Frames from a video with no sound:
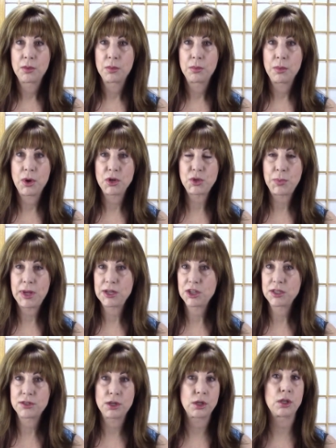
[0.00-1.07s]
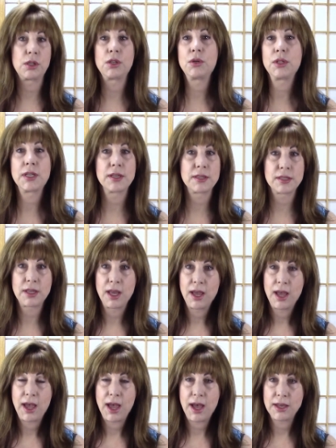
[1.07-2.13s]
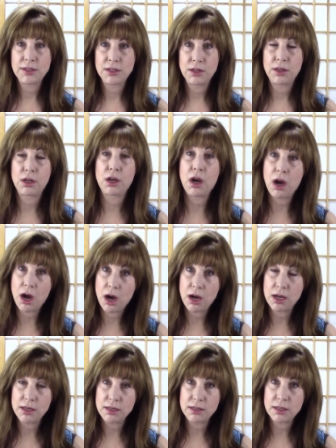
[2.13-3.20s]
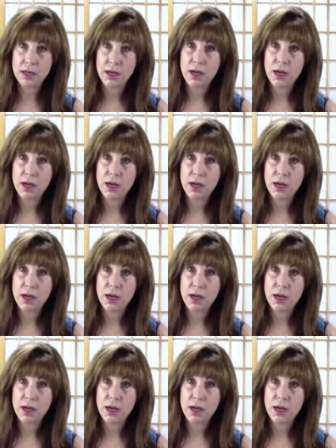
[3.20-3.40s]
Most patients are clueless as to the cause